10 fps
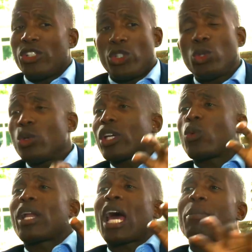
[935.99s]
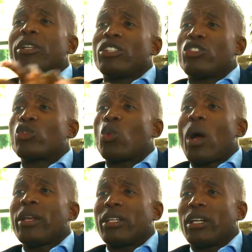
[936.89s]
You look at what happened in
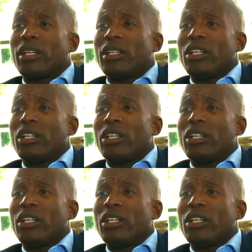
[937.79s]
Rwanda.